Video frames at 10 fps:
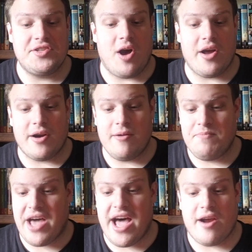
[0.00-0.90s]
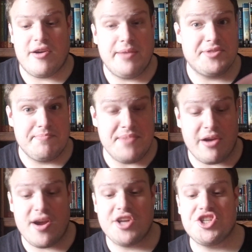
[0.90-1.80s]
daughter, her name's
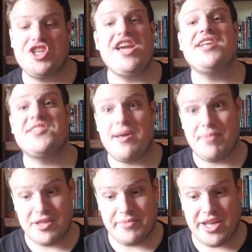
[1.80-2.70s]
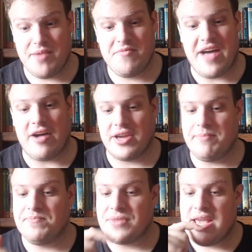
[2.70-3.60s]
Mira, she ends up on the Millennium
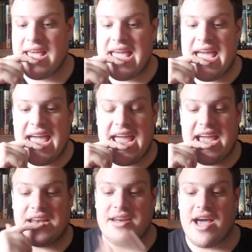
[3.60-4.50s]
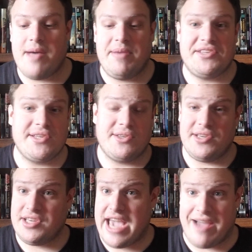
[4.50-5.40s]
Falcon. And
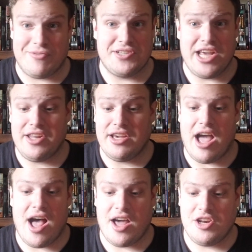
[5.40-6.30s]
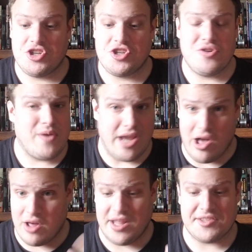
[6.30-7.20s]
basically, after telling Han and Chewie
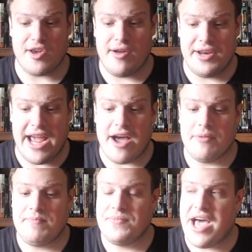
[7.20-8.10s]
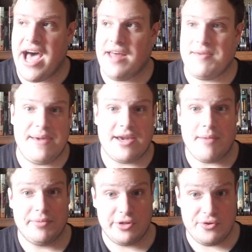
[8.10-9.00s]
all that's gone down, they pick
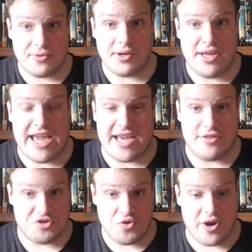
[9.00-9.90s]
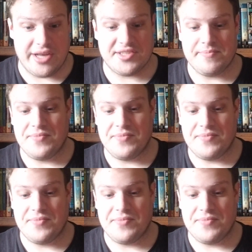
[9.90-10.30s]
up Luke and the droids.